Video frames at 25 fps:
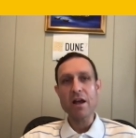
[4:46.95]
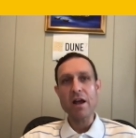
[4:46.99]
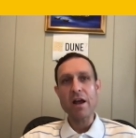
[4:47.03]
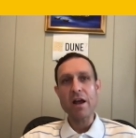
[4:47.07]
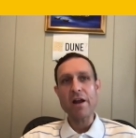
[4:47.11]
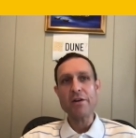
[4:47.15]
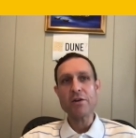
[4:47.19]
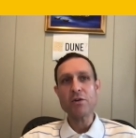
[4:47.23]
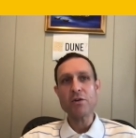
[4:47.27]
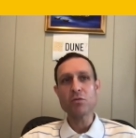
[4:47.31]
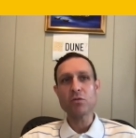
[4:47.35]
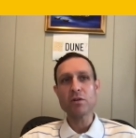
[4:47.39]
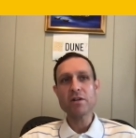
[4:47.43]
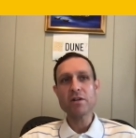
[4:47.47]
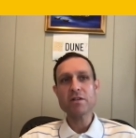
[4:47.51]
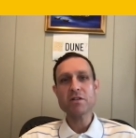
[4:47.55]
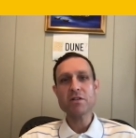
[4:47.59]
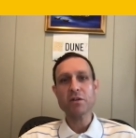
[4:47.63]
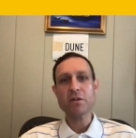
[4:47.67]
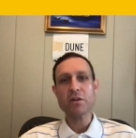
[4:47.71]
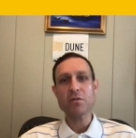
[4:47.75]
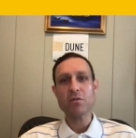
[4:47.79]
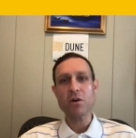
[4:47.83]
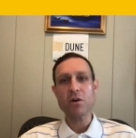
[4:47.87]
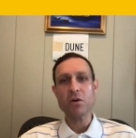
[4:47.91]
And you
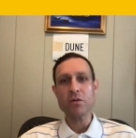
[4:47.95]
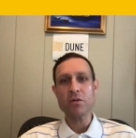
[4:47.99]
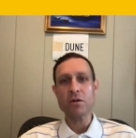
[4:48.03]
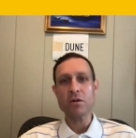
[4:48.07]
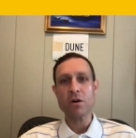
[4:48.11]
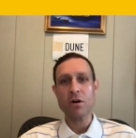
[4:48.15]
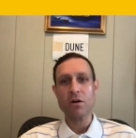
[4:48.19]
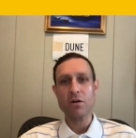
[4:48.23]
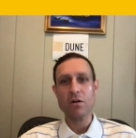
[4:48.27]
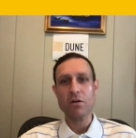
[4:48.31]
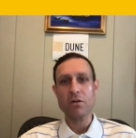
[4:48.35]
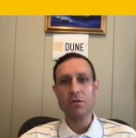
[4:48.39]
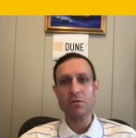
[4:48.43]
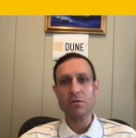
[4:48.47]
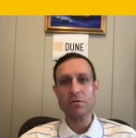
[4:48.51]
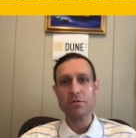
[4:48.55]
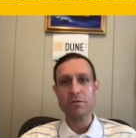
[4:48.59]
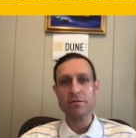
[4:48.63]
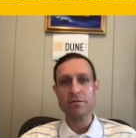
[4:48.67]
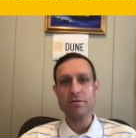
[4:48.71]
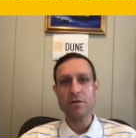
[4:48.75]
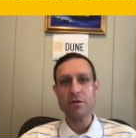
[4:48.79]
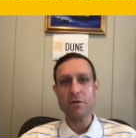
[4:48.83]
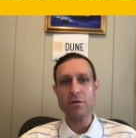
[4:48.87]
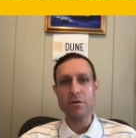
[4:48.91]
recently wrote an article for
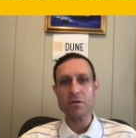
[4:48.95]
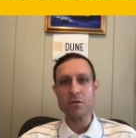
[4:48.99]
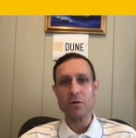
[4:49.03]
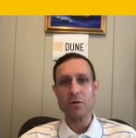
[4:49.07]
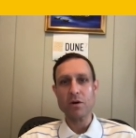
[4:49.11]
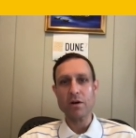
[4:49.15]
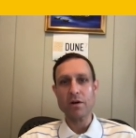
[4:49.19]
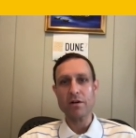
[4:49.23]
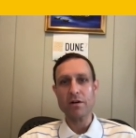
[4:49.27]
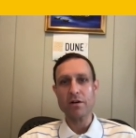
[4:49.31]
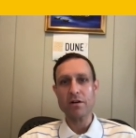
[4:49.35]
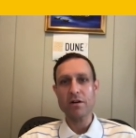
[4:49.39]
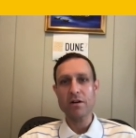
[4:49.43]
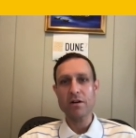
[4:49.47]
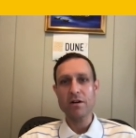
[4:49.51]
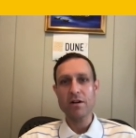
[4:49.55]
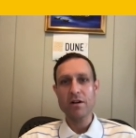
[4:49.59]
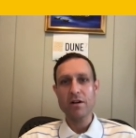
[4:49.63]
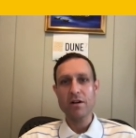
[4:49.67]
FocusWire,